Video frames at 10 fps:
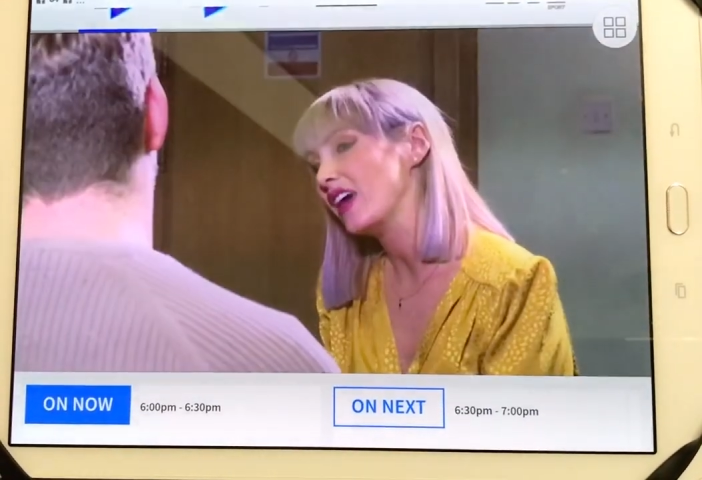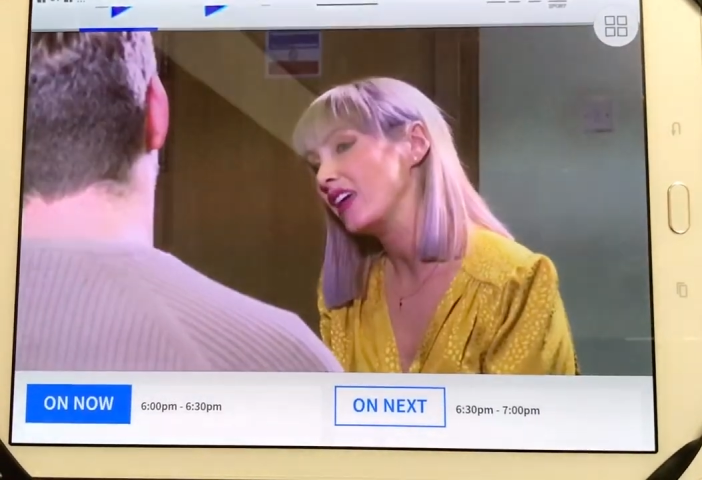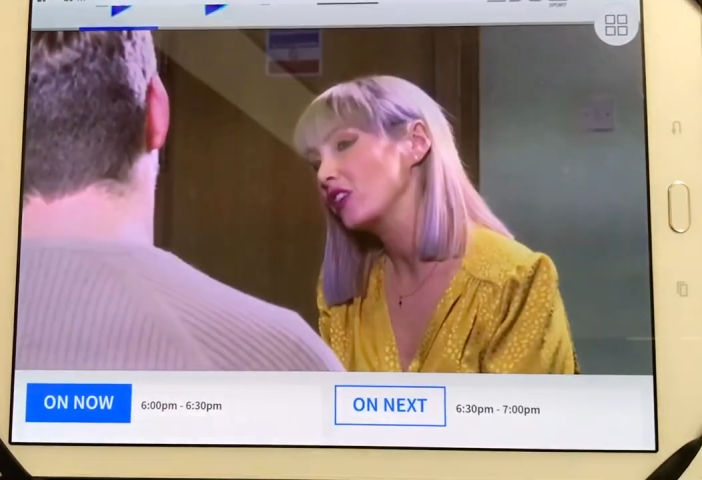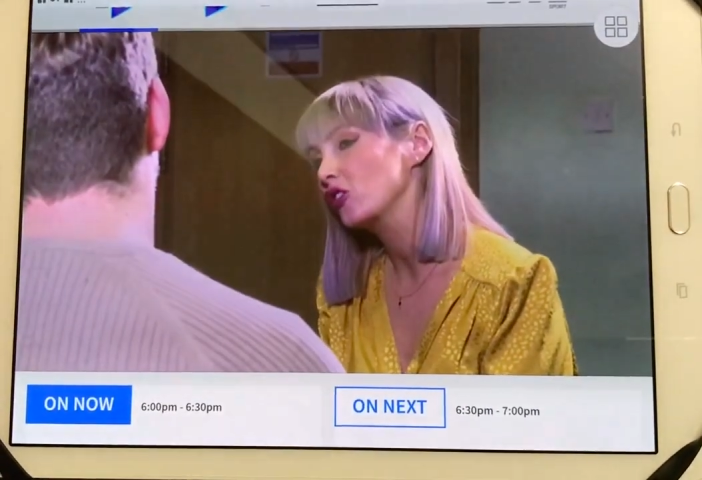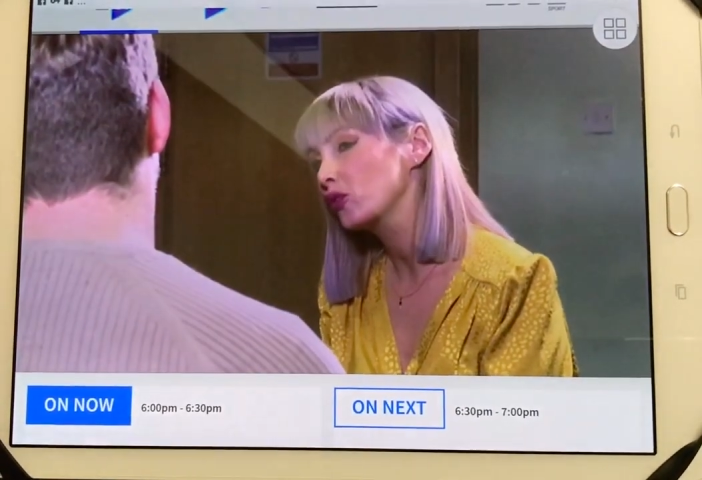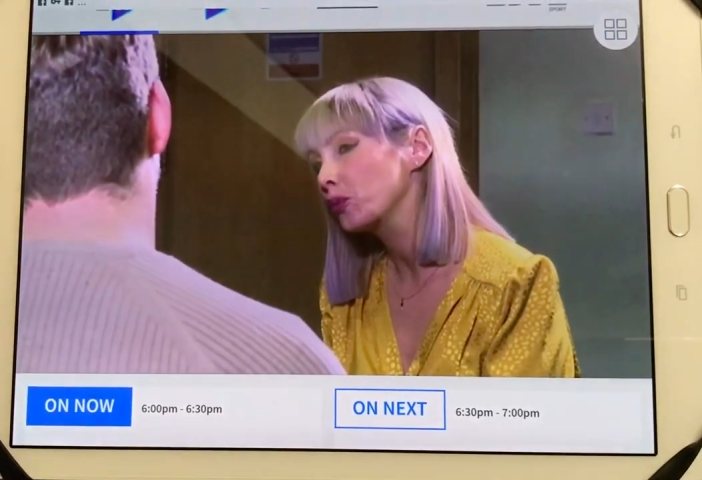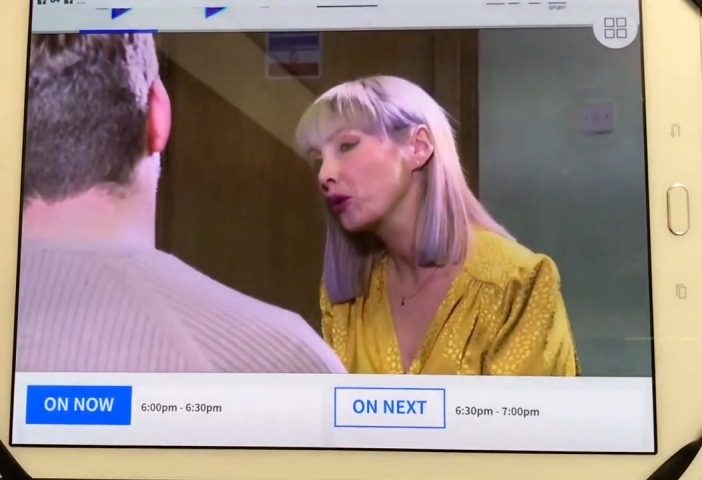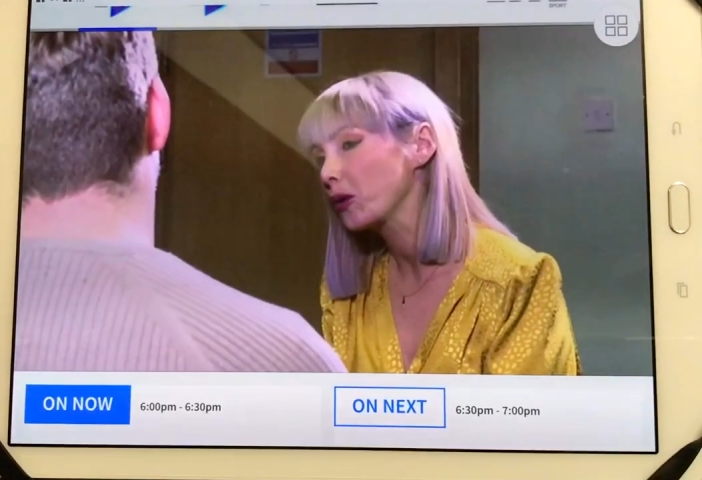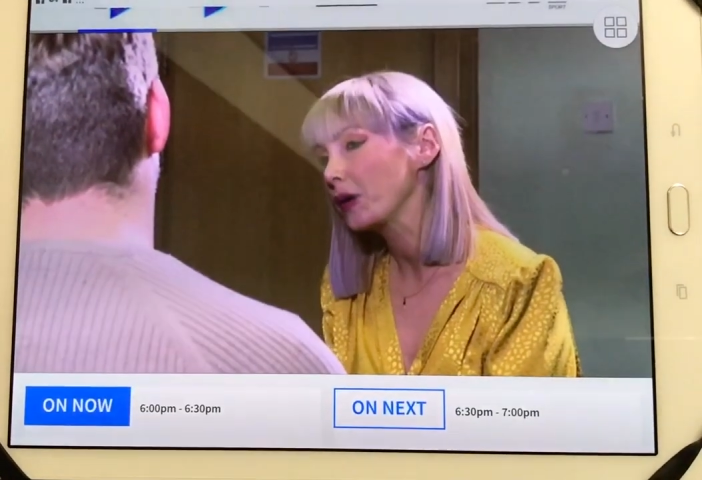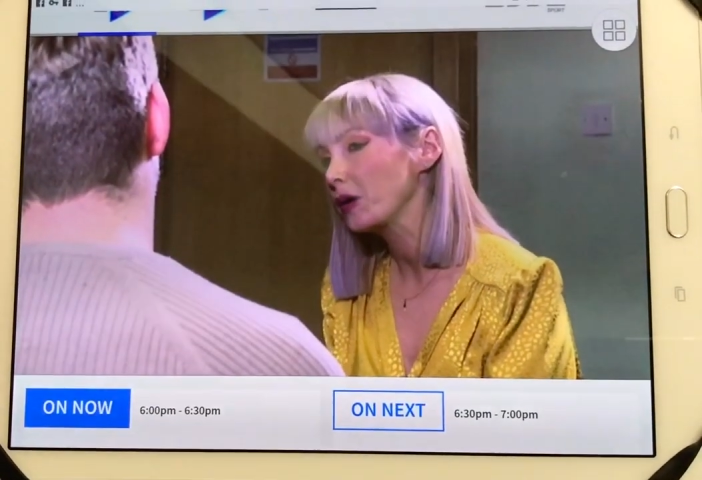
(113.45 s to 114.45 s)
Talent, you
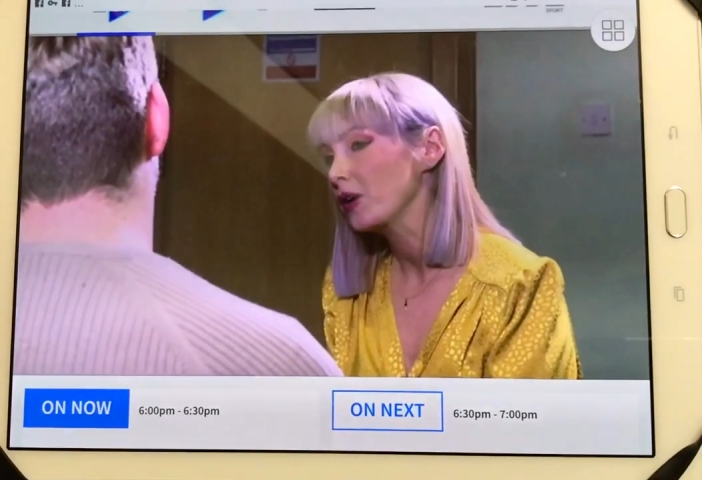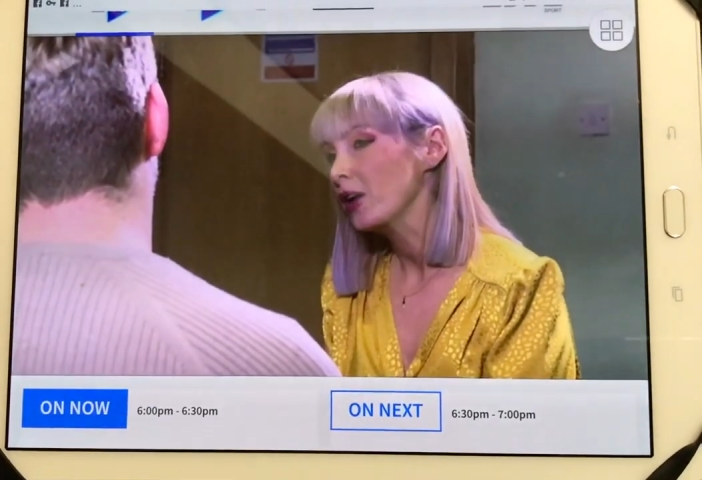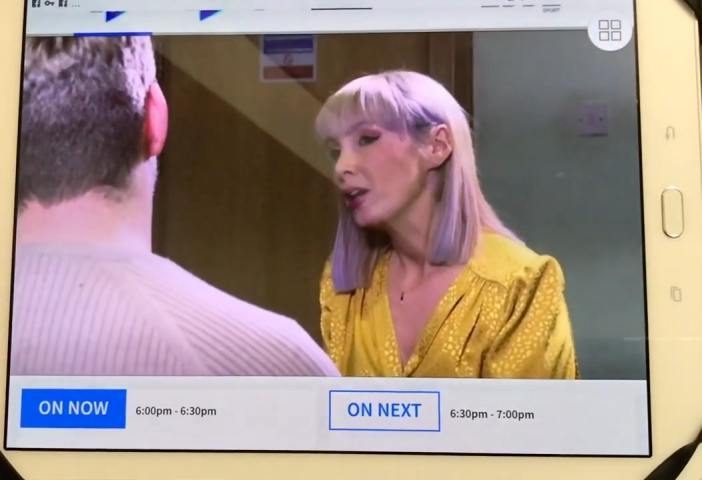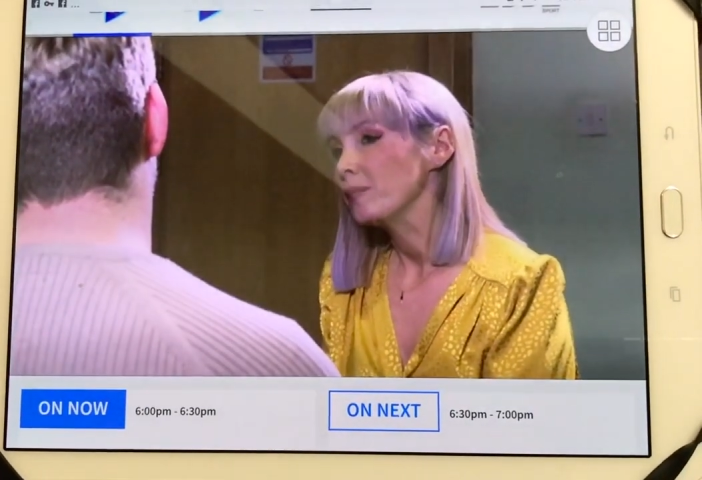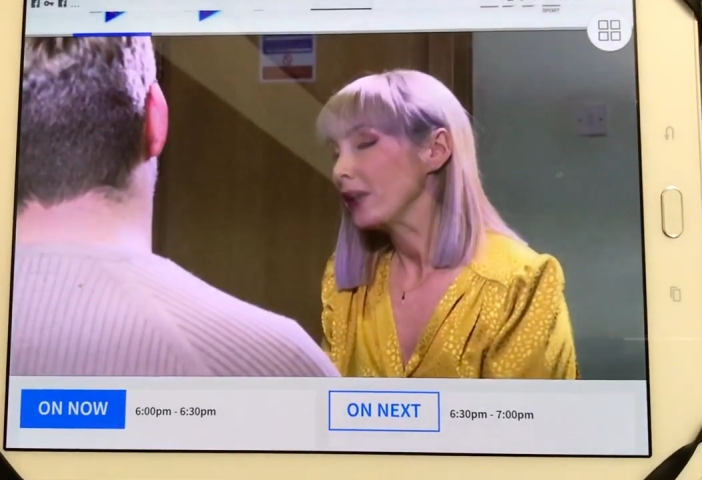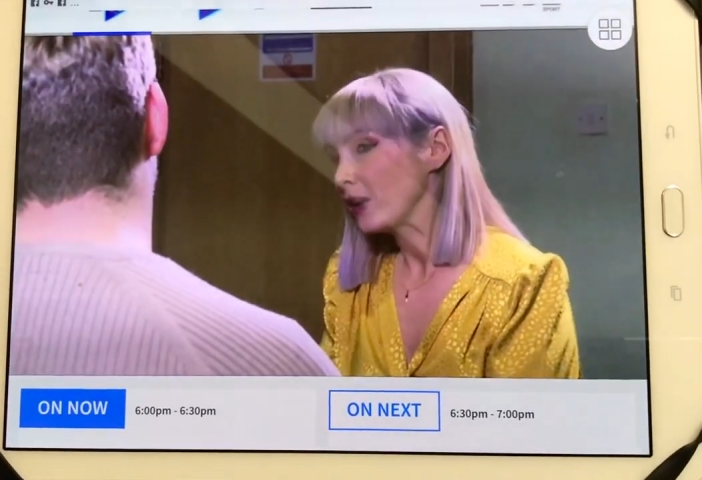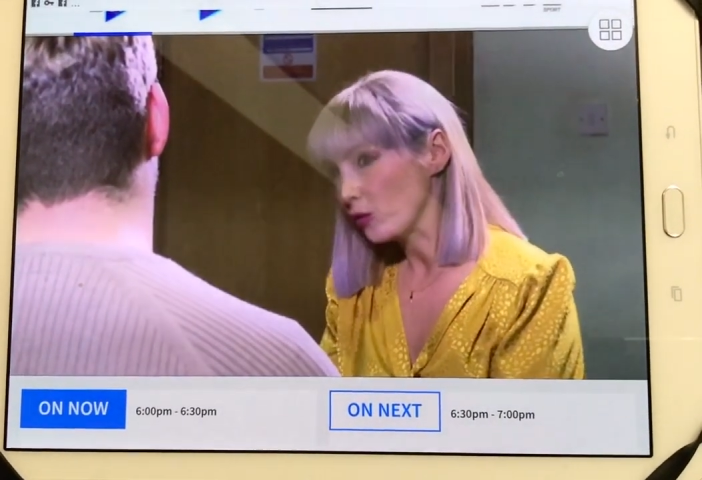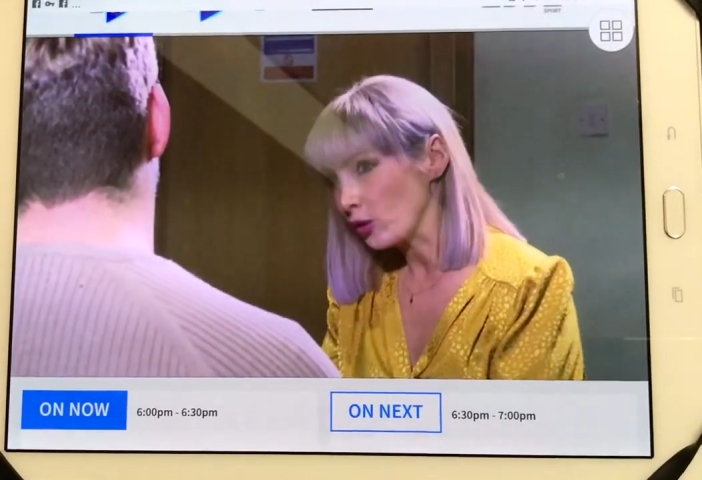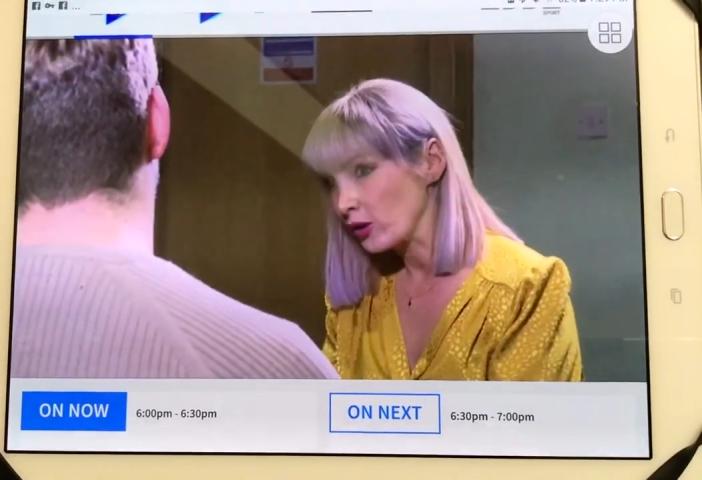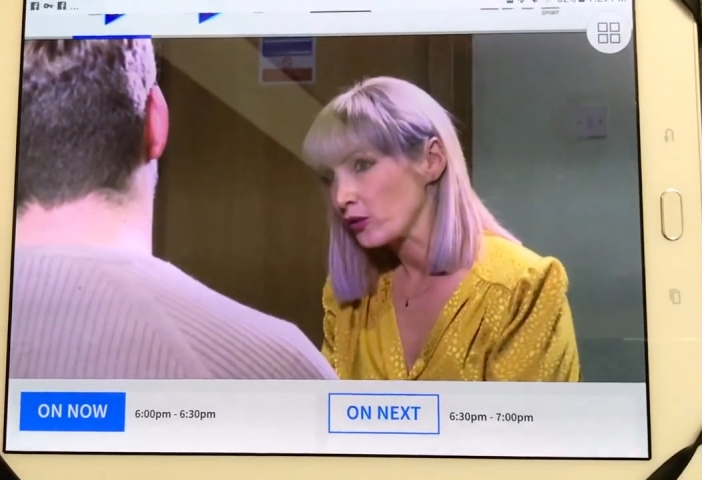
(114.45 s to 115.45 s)
spoke about being a
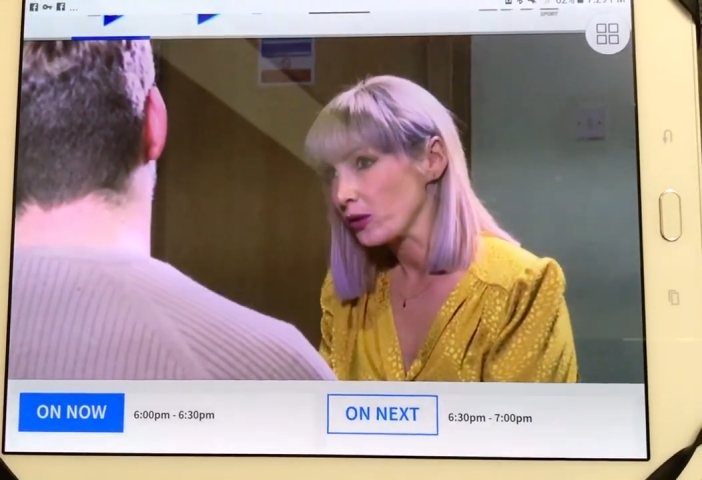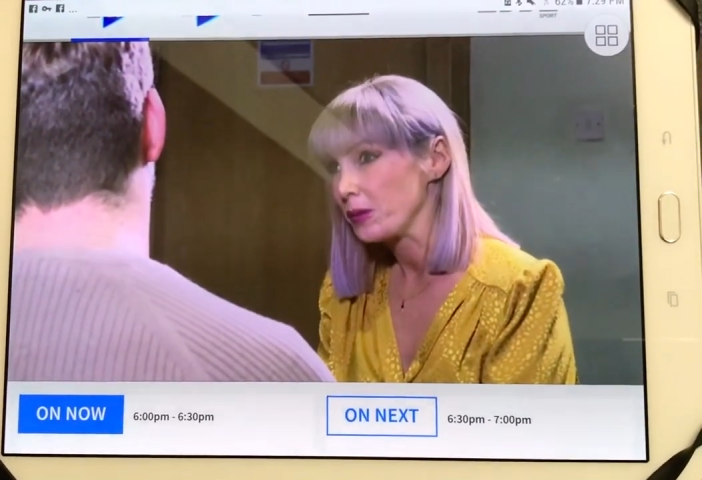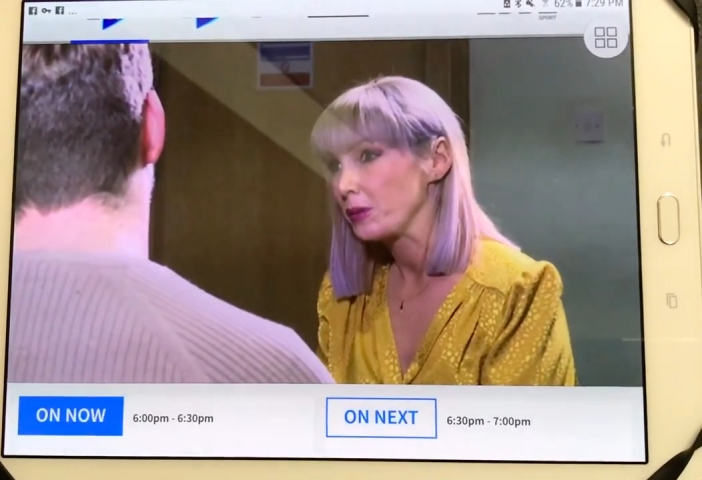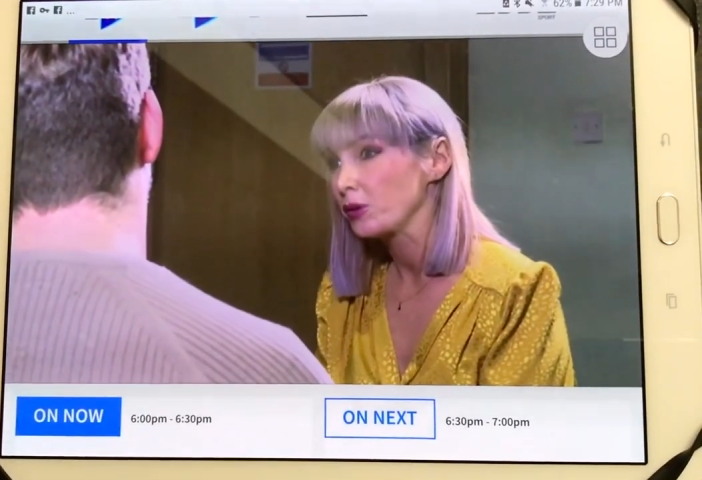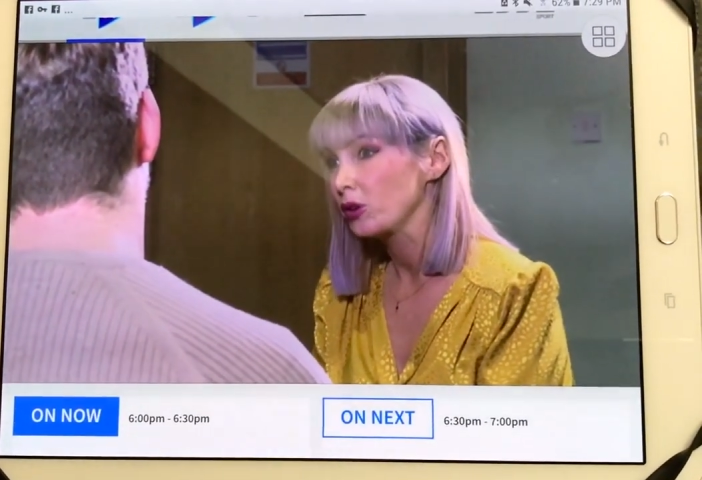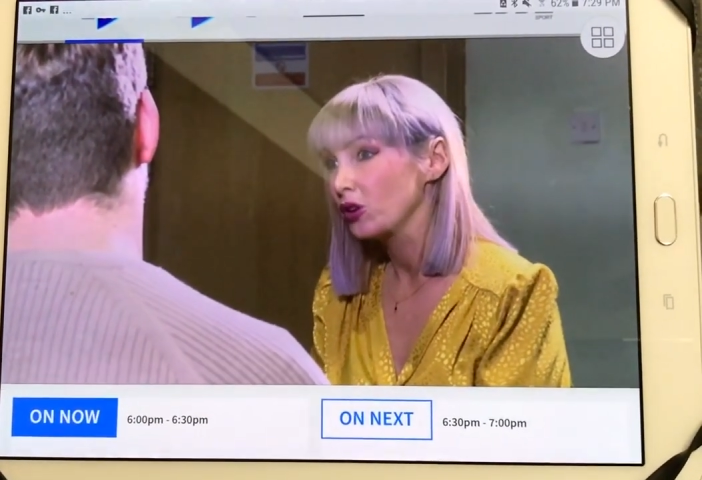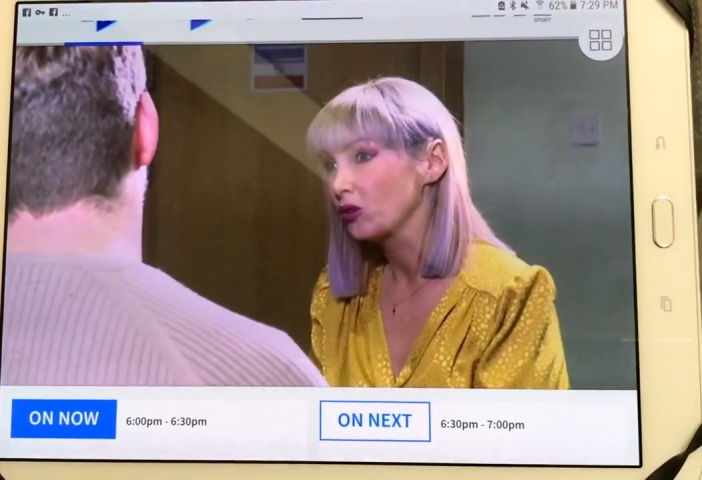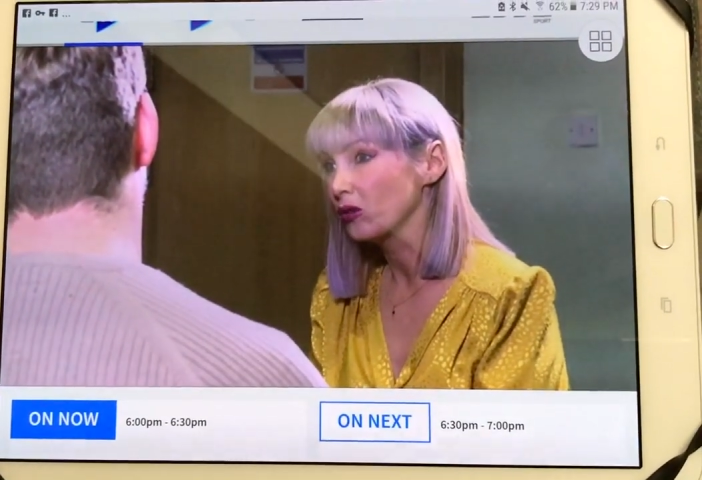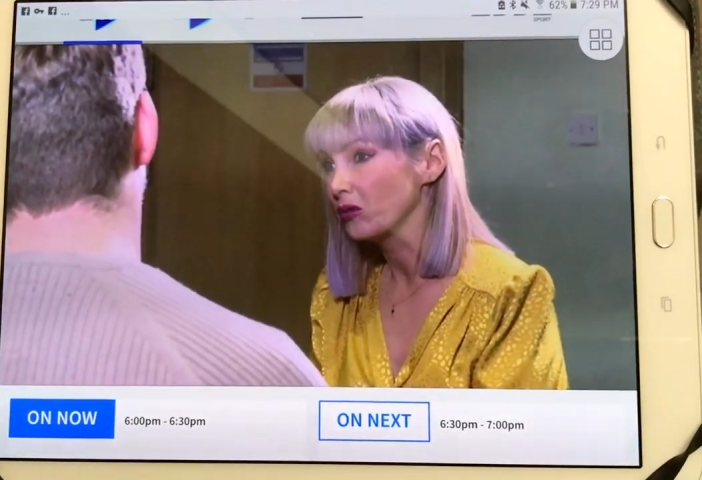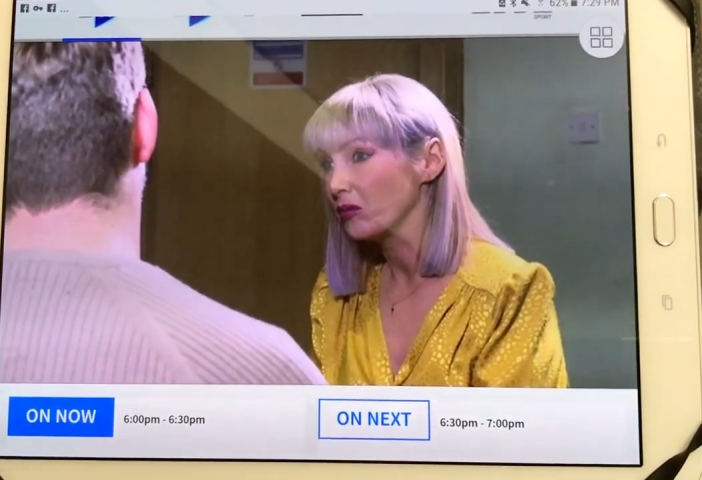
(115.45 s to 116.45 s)
voice for people you know,